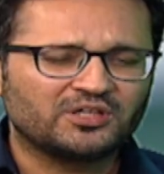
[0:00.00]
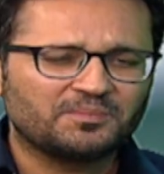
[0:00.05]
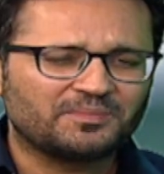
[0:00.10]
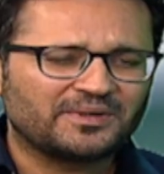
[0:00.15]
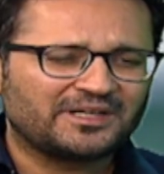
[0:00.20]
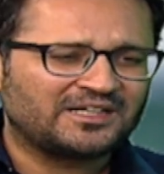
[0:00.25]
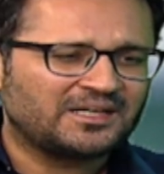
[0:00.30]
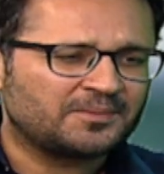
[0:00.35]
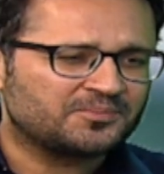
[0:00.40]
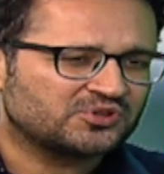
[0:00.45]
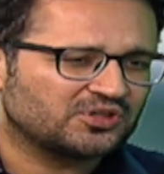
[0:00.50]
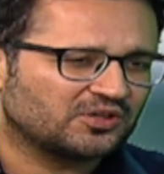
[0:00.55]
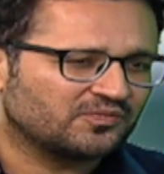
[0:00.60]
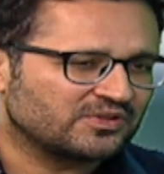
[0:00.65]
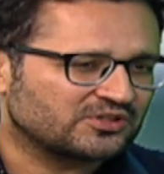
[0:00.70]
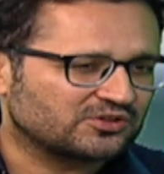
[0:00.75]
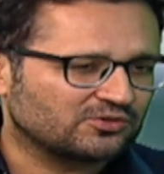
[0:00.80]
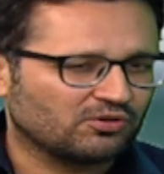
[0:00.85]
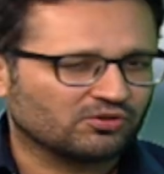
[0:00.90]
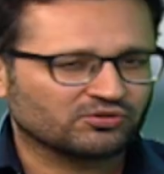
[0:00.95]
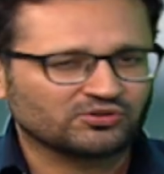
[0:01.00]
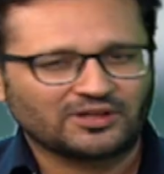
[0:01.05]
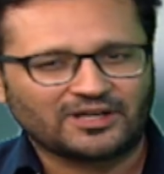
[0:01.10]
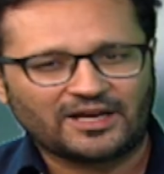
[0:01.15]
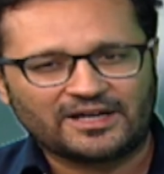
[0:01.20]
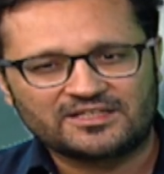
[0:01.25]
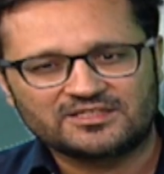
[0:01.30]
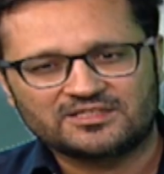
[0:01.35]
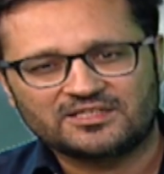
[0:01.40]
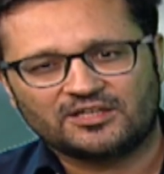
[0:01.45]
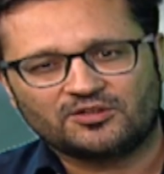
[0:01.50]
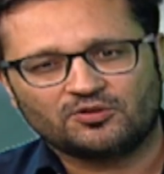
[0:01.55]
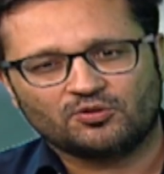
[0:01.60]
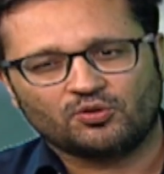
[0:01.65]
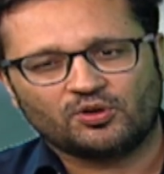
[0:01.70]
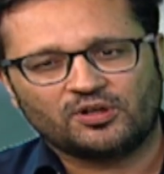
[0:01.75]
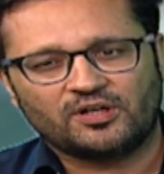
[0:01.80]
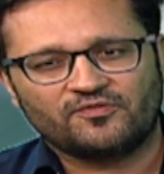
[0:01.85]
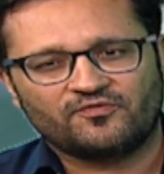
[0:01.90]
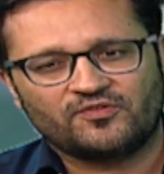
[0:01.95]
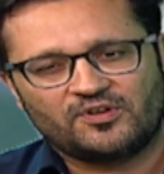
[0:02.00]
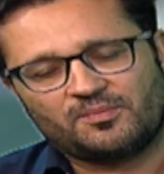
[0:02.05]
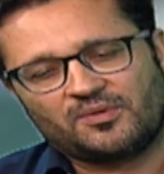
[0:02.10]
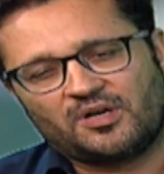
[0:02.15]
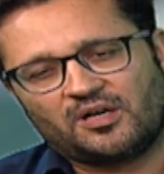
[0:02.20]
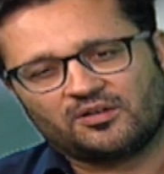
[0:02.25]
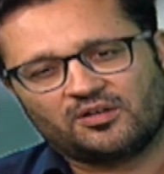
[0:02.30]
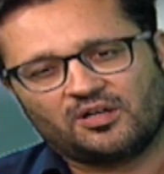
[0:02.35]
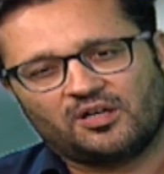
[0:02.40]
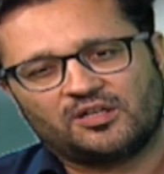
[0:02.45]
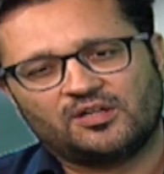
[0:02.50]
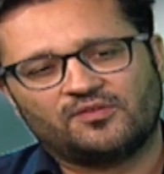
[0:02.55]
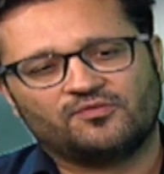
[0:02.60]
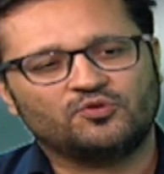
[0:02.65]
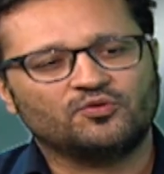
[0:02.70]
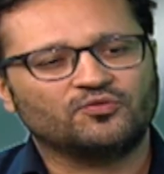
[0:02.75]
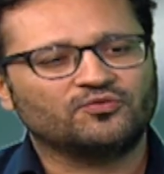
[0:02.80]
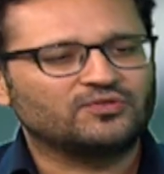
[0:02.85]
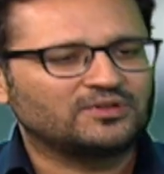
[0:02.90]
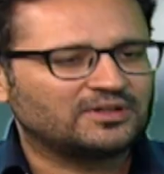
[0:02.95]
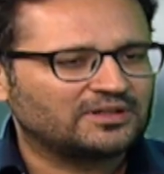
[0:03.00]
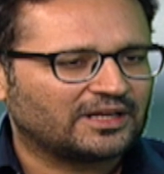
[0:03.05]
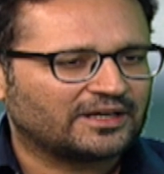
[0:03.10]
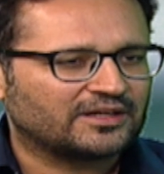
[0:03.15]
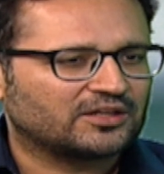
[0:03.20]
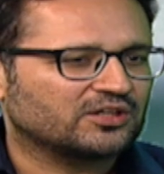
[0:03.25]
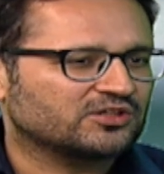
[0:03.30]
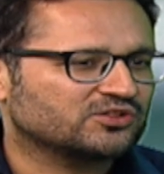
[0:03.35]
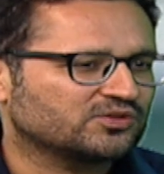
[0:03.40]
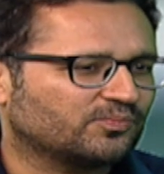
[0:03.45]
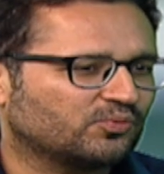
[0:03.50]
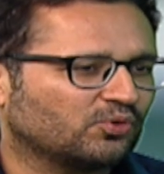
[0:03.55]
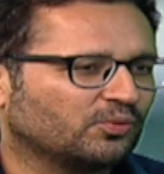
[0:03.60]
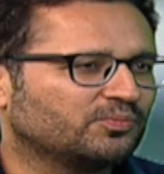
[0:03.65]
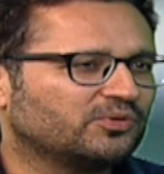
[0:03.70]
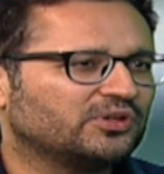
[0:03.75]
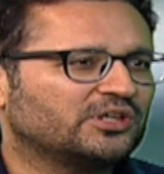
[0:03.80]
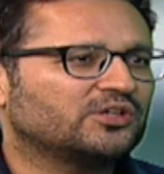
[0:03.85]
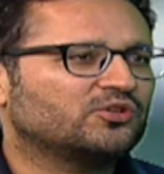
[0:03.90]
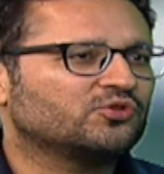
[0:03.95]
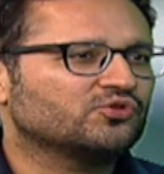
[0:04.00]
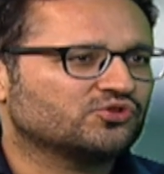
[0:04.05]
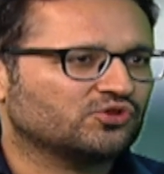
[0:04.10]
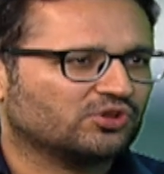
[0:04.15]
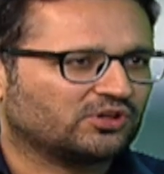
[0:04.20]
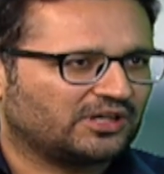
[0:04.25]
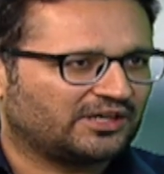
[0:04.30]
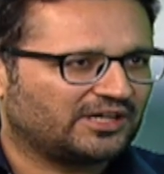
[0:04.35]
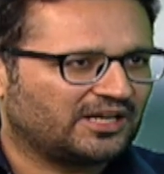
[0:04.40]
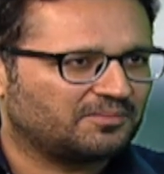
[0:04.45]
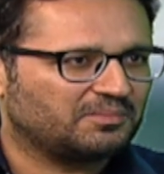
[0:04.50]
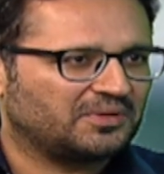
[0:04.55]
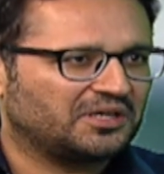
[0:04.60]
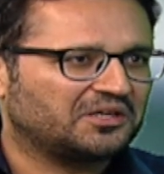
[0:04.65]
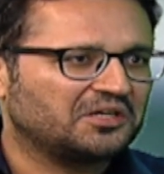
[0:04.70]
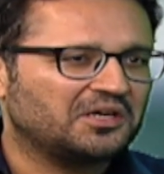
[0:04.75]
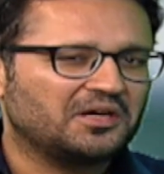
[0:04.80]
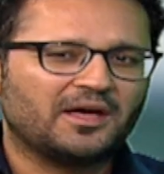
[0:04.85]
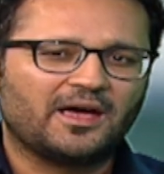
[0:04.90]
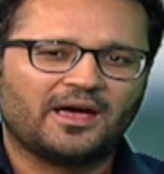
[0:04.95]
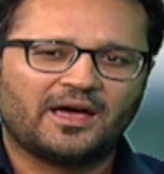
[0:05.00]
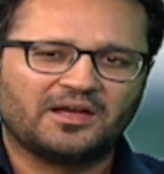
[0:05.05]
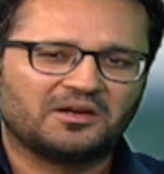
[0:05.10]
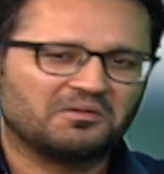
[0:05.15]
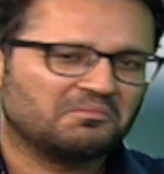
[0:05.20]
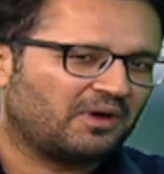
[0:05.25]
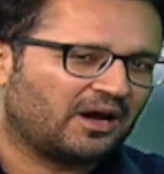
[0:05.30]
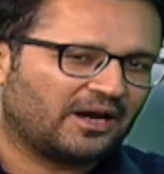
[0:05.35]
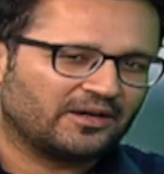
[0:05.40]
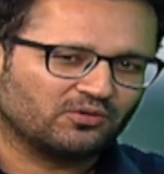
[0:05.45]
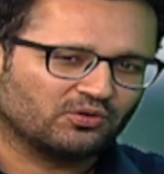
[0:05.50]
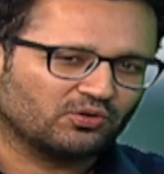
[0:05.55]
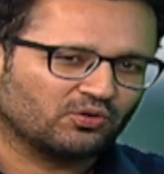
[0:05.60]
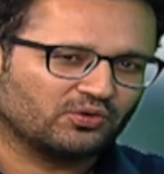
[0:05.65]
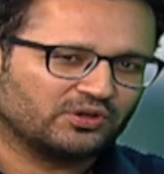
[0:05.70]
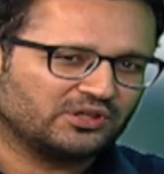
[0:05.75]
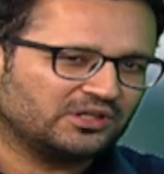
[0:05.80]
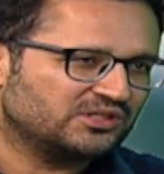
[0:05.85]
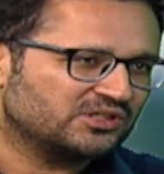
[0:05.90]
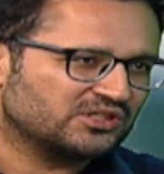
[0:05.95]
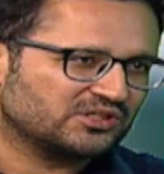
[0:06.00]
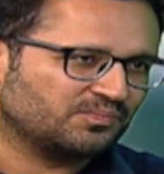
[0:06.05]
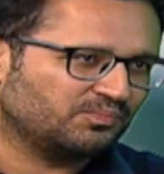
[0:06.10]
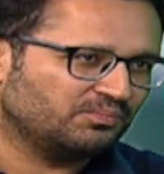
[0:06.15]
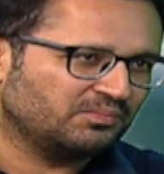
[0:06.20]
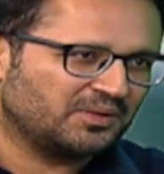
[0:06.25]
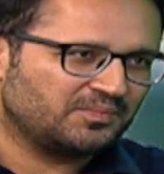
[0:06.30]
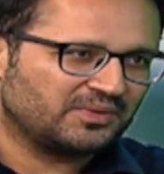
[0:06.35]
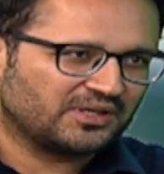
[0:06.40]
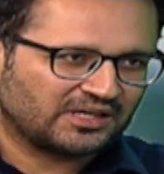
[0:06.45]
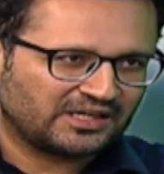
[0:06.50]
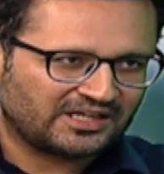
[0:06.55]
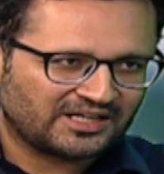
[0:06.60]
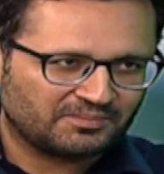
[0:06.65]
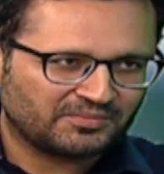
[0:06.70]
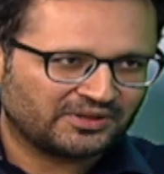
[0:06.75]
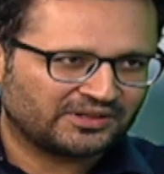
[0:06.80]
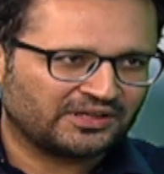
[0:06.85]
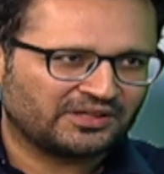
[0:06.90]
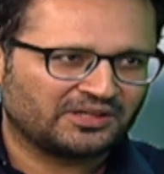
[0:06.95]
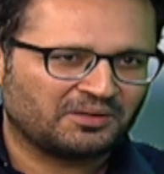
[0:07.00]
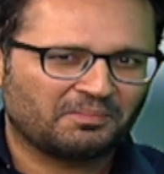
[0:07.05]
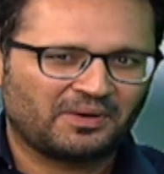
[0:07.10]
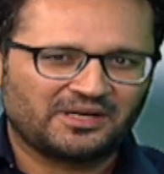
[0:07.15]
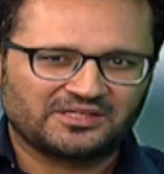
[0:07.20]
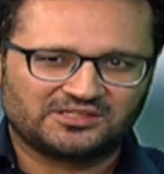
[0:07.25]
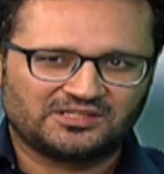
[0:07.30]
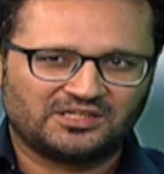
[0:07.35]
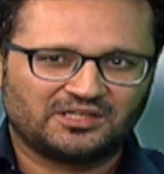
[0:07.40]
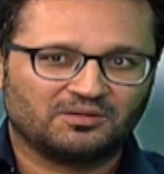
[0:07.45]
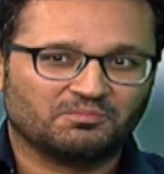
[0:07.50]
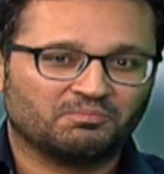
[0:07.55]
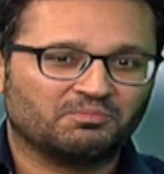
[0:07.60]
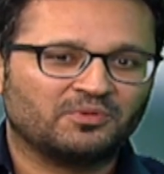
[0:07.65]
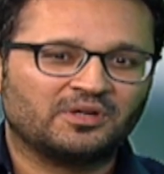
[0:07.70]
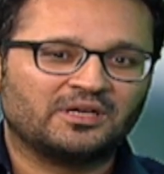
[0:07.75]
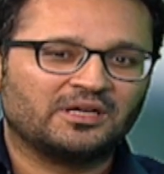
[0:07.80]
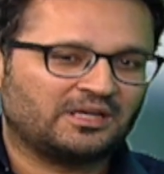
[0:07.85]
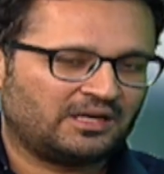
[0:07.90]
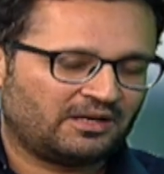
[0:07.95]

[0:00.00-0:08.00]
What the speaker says: only paid lip service along the lines that, you know, if Imran Khan, if you feel like it's appropriate, you should condemn it. And I don't know, he just maybe condemned it in the passing.